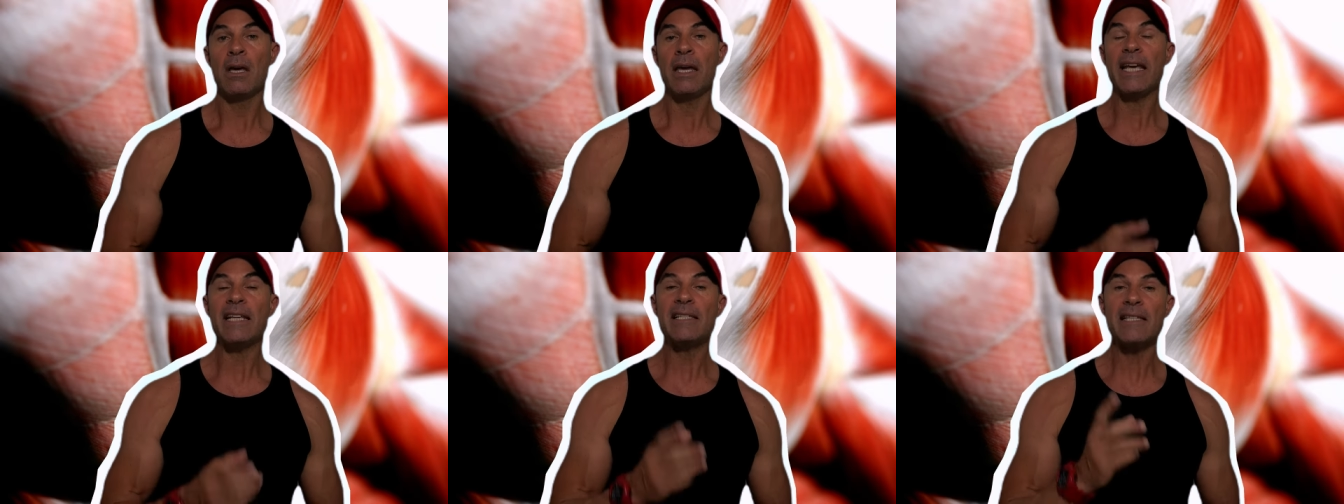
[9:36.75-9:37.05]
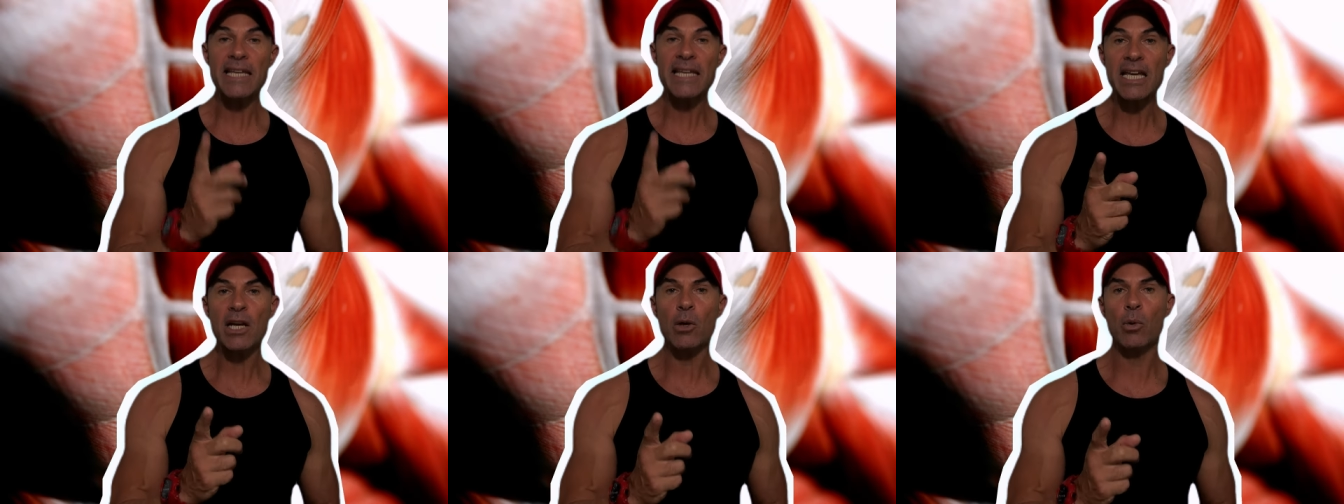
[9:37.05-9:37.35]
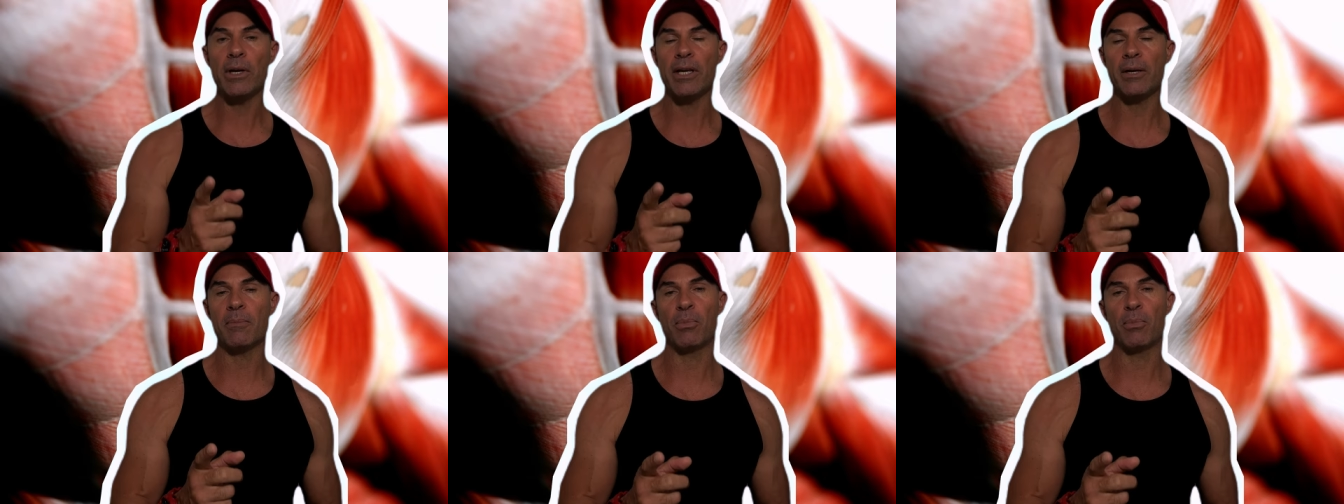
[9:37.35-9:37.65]
it's
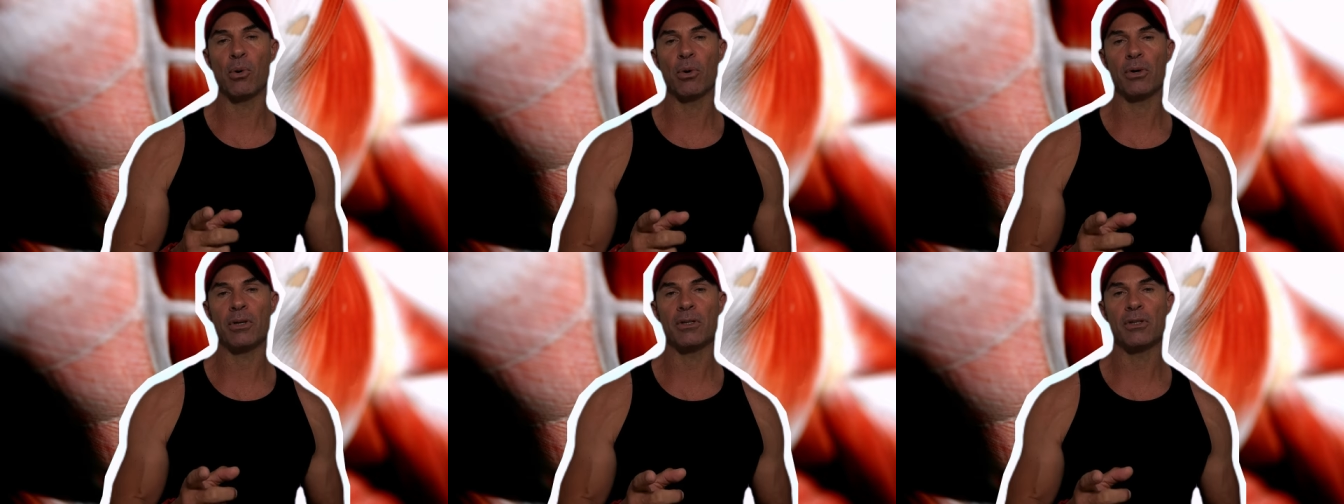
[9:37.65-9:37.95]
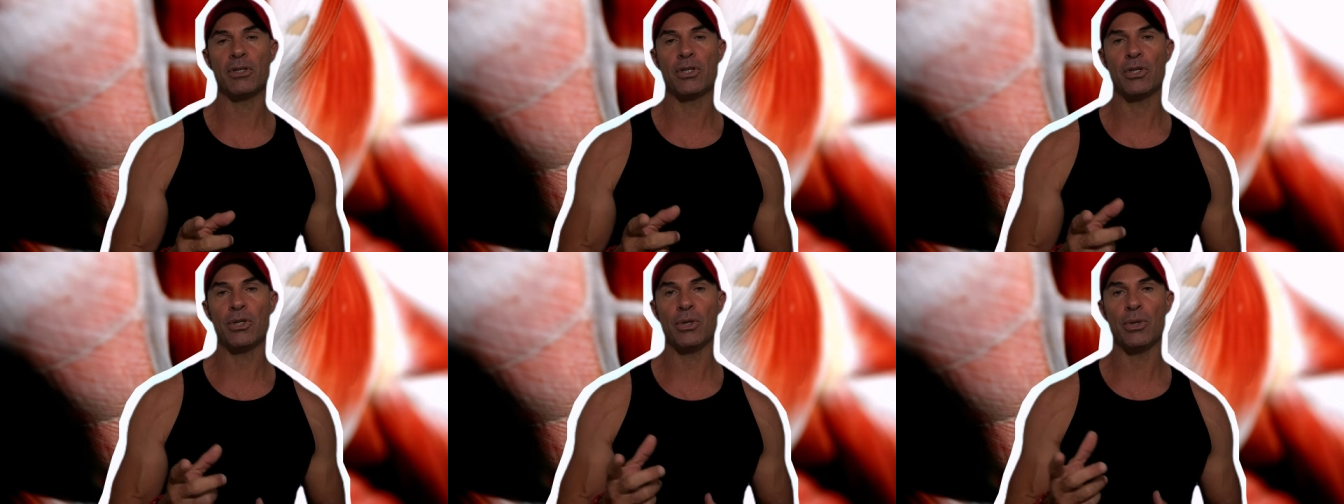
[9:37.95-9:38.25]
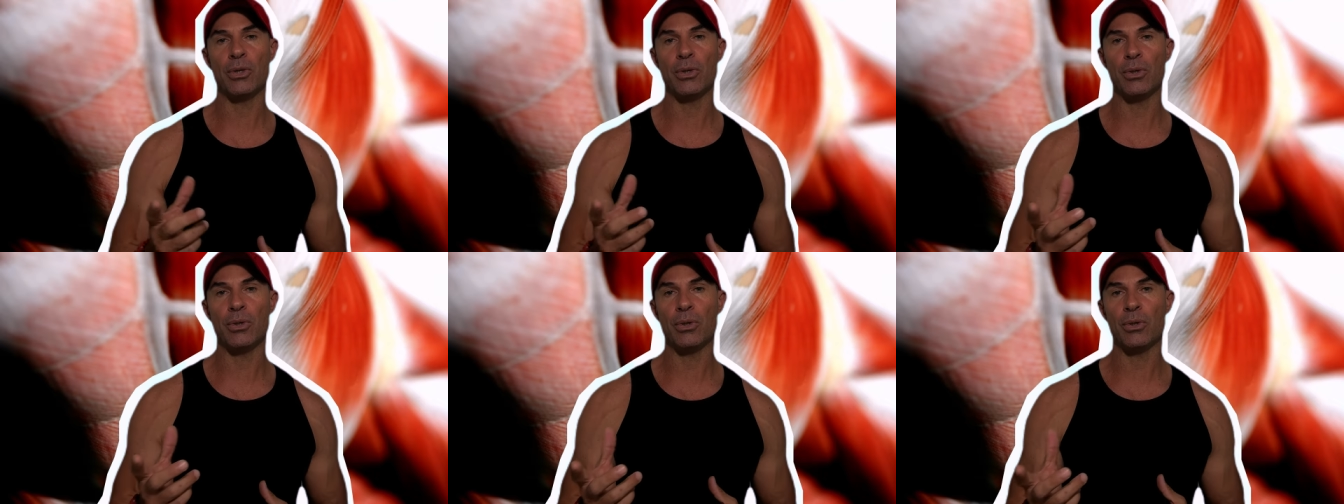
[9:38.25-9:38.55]
equally important
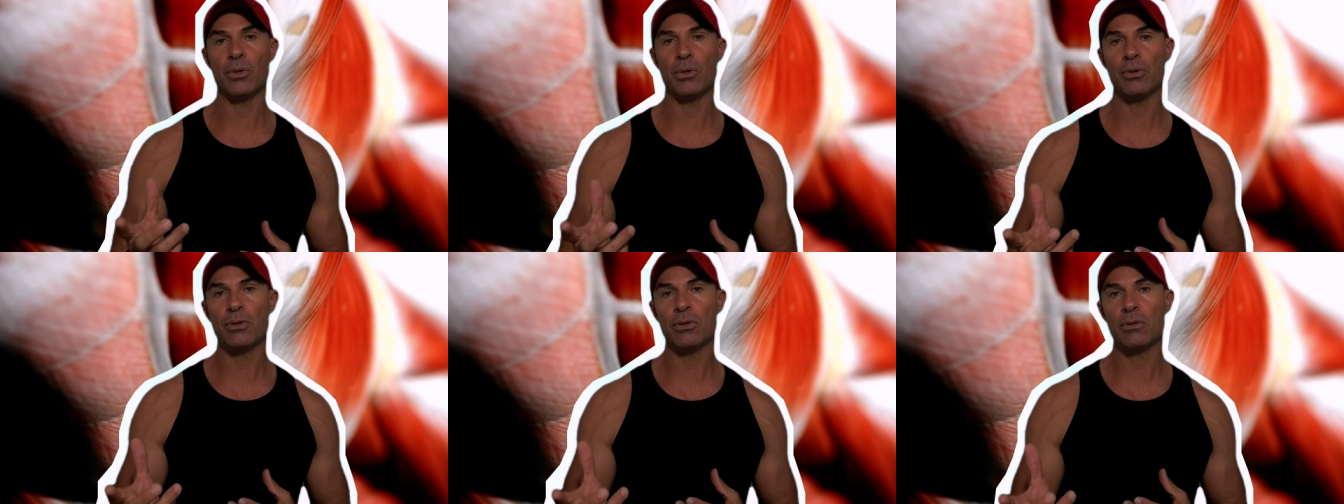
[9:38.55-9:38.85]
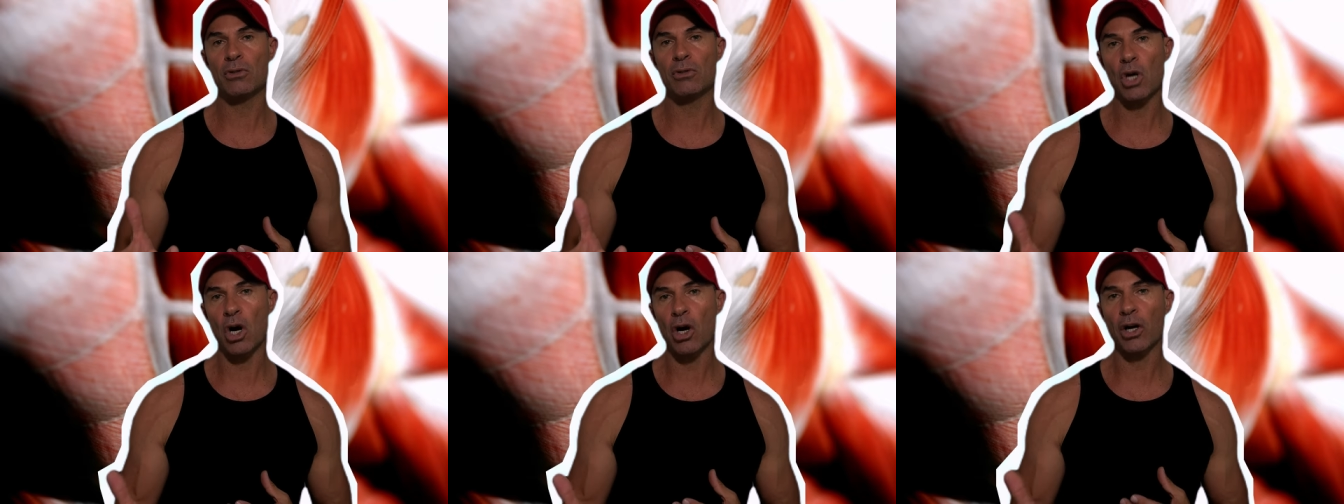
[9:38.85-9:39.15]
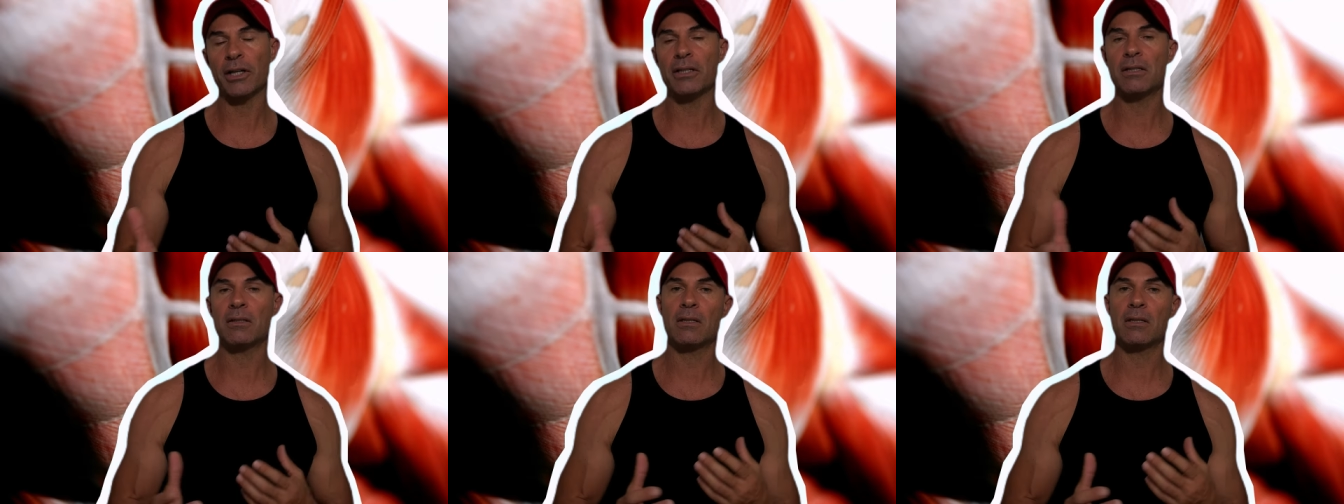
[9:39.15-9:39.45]
to
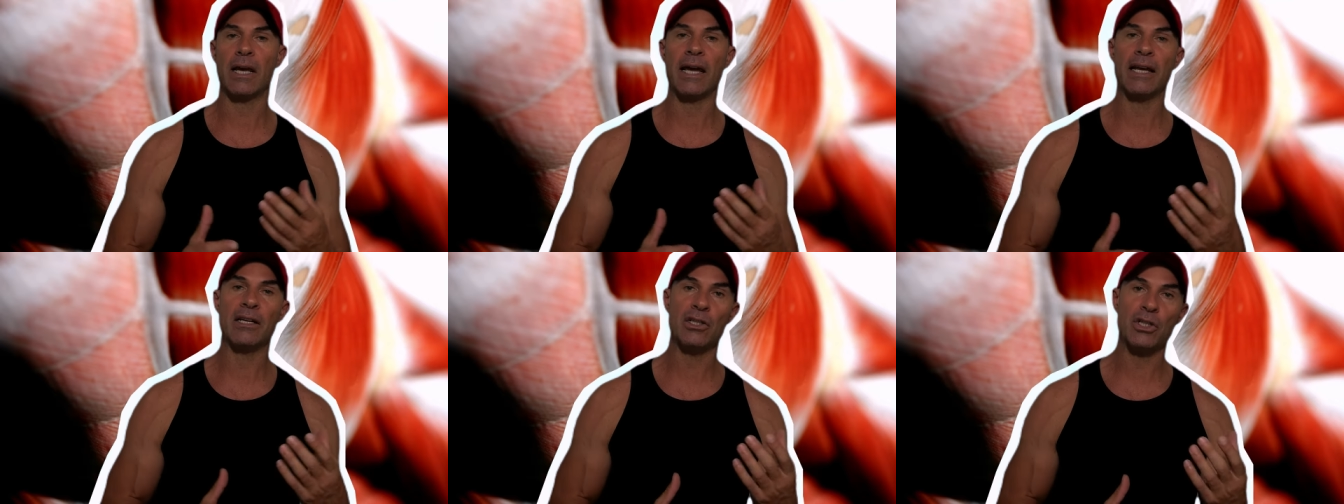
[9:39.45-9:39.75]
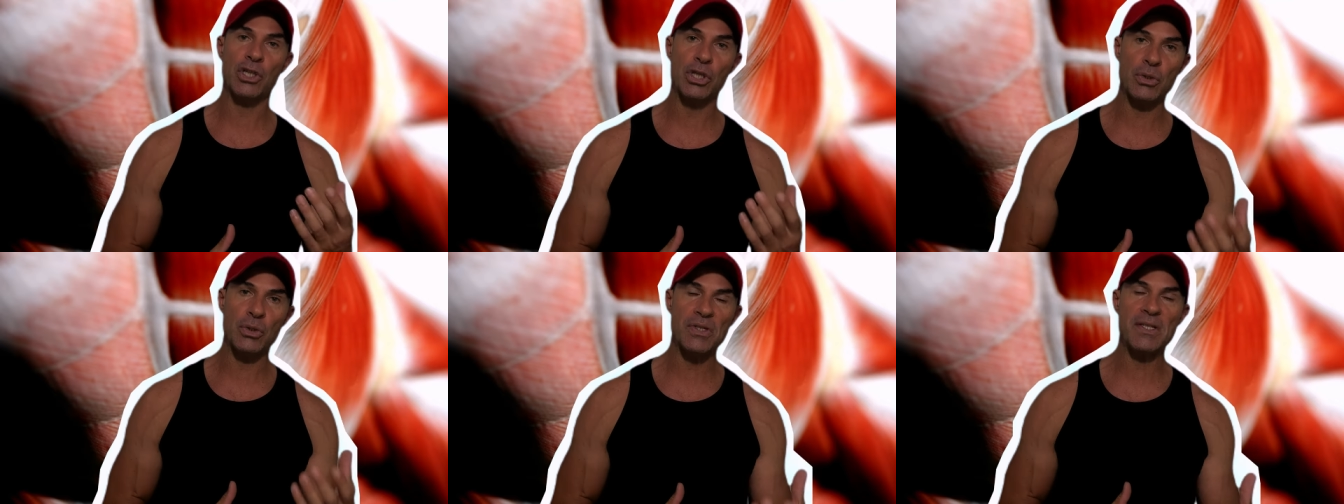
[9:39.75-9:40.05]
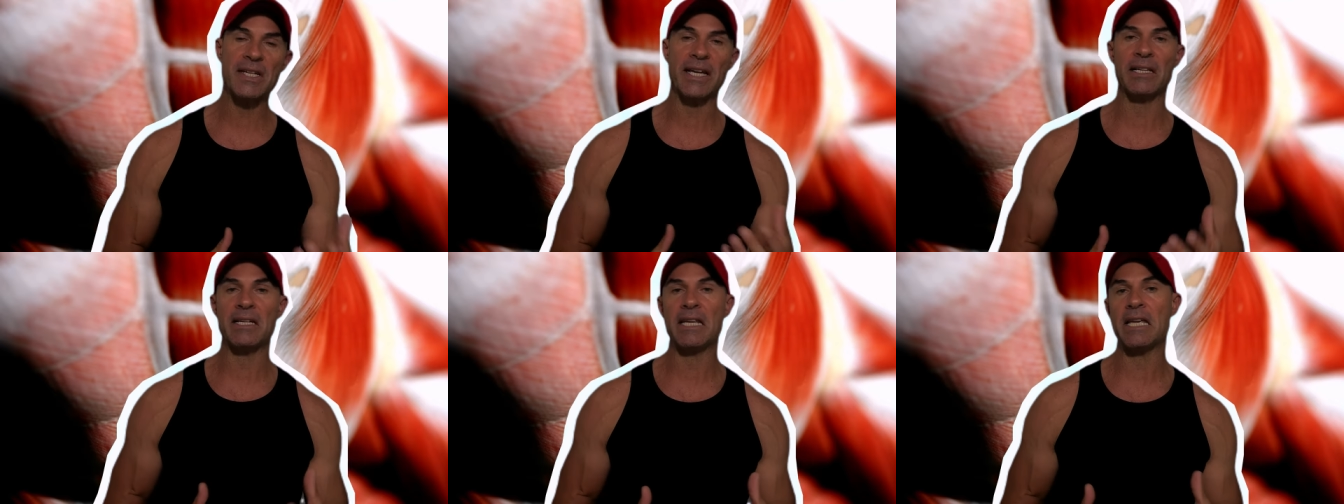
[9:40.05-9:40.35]
target and use
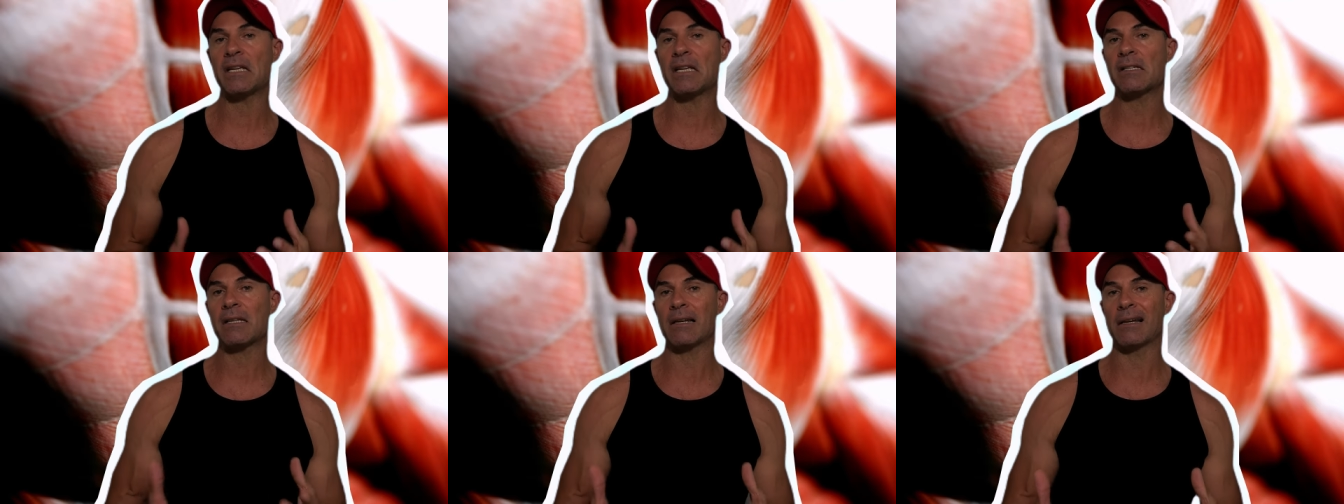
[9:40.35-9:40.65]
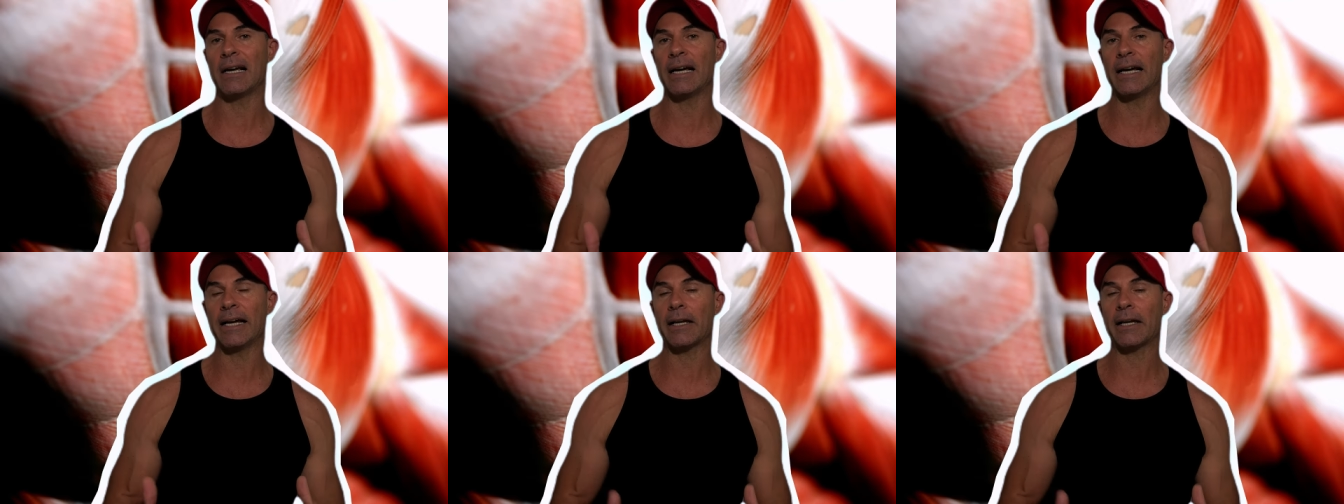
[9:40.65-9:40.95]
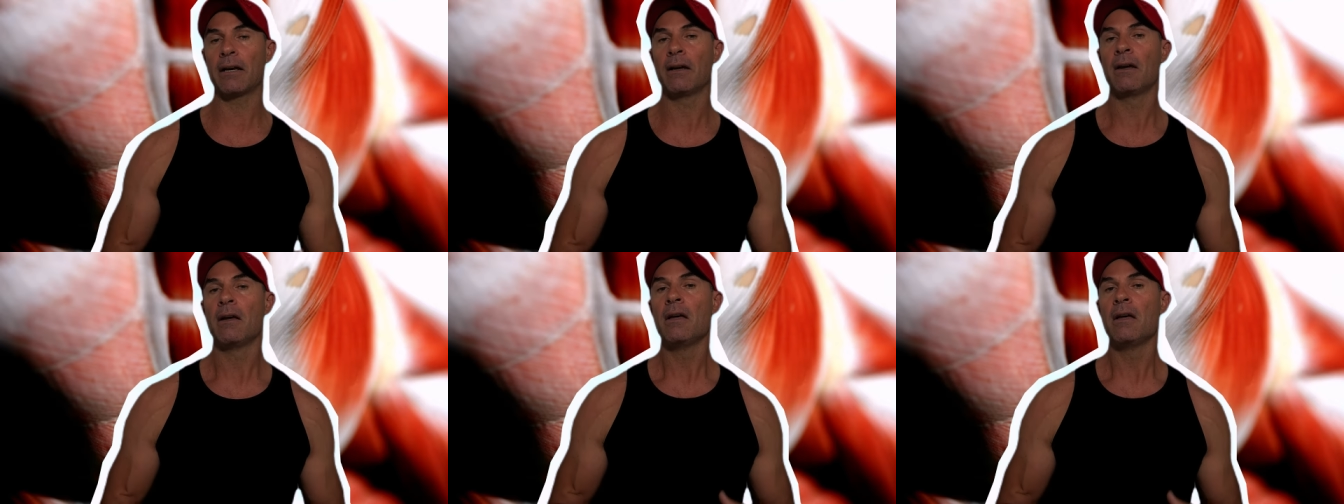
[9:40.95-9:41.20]
techniques like